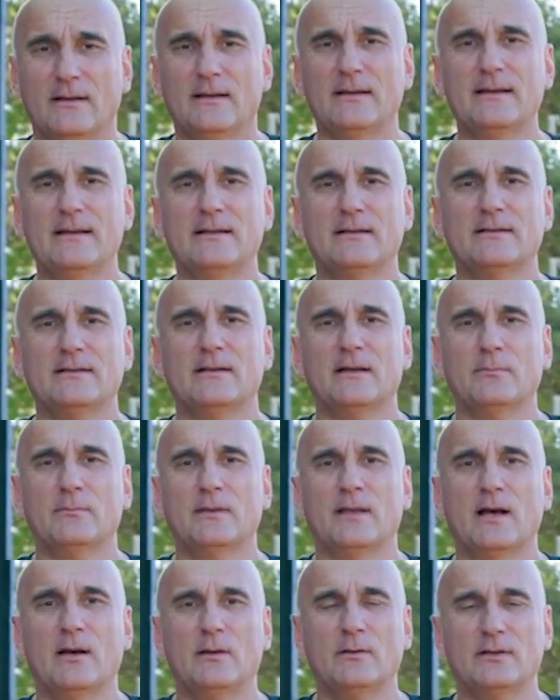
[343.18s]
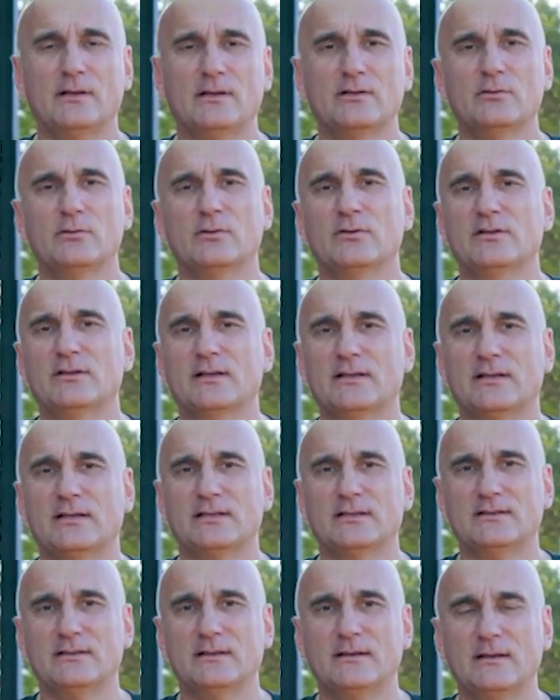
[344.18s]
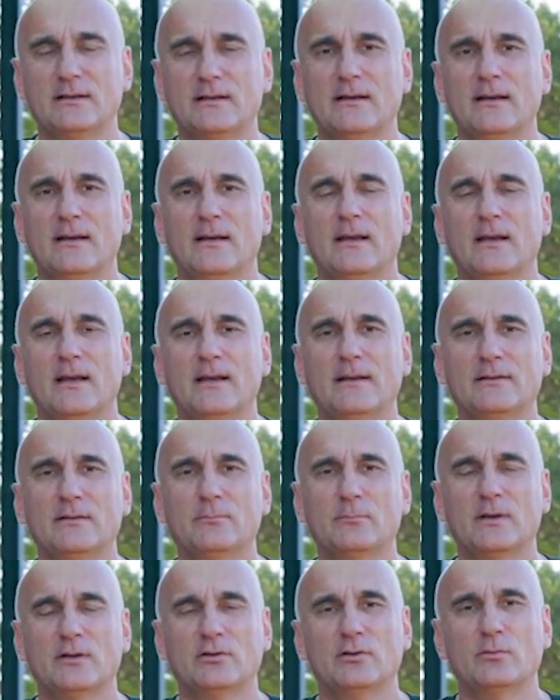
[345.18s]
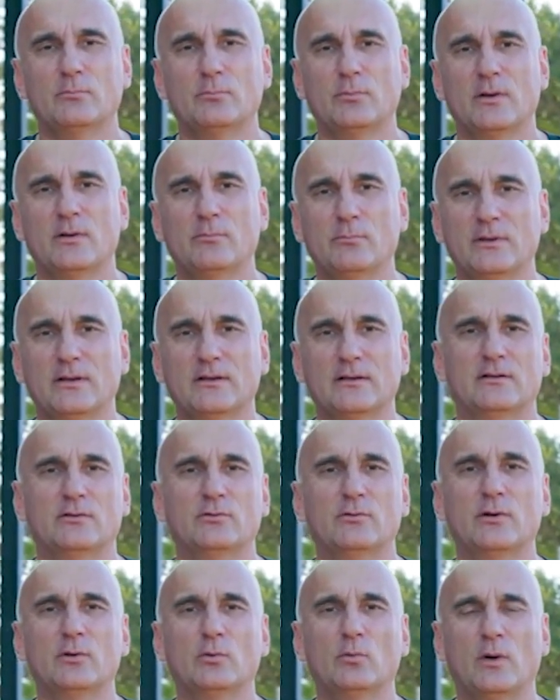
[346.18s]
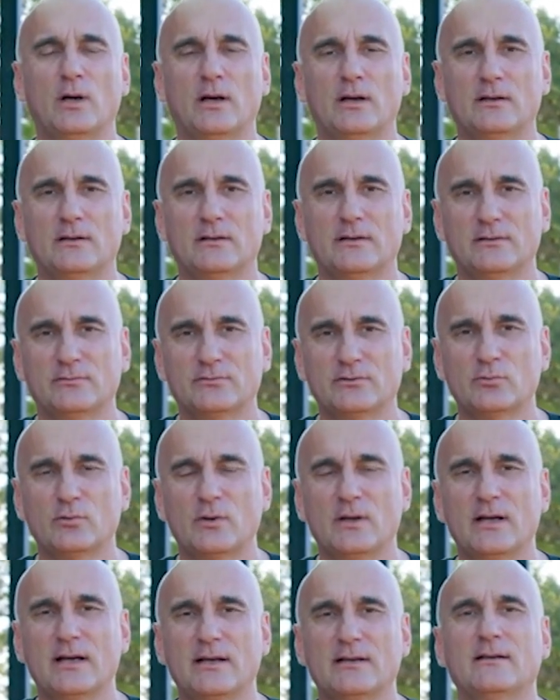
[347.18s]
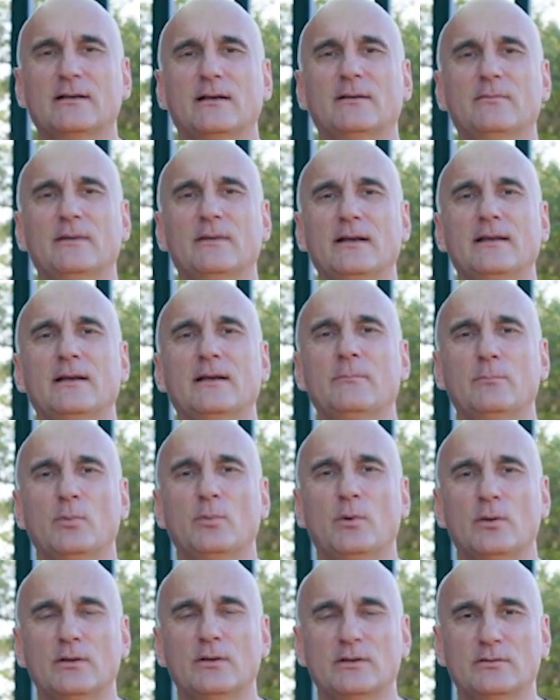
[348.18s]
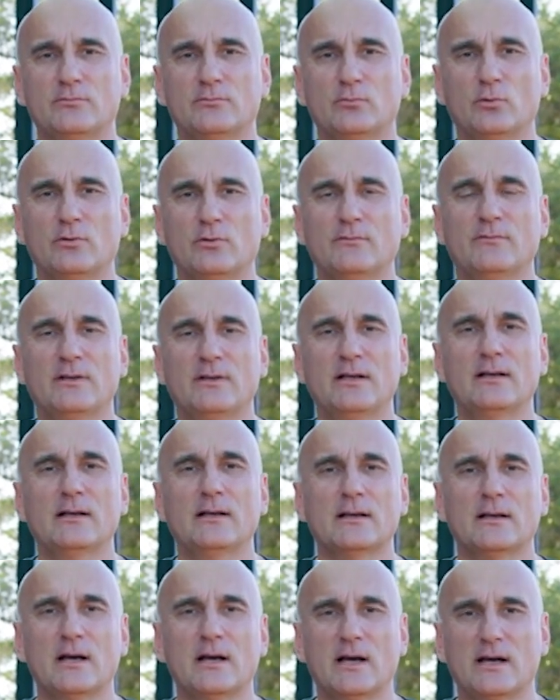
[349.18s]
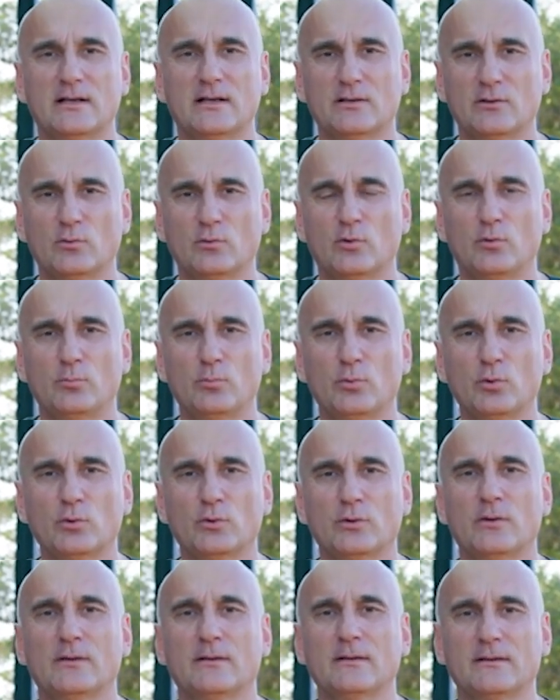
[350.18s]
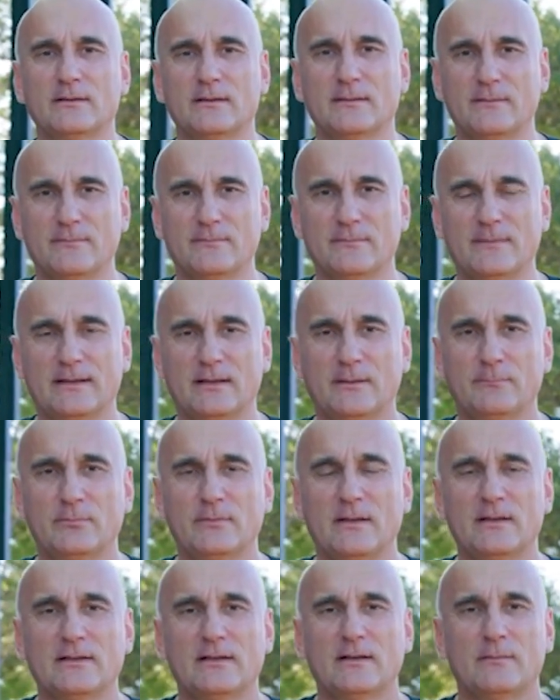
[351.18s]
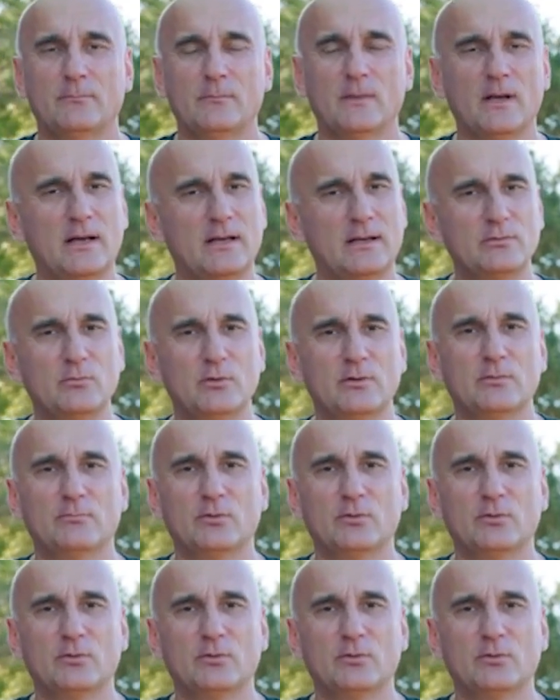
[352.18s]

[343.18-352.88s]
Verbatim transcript: In some counties or cities, a special permit is required if you are excavating more than four feet in height or more. Keep this in mind when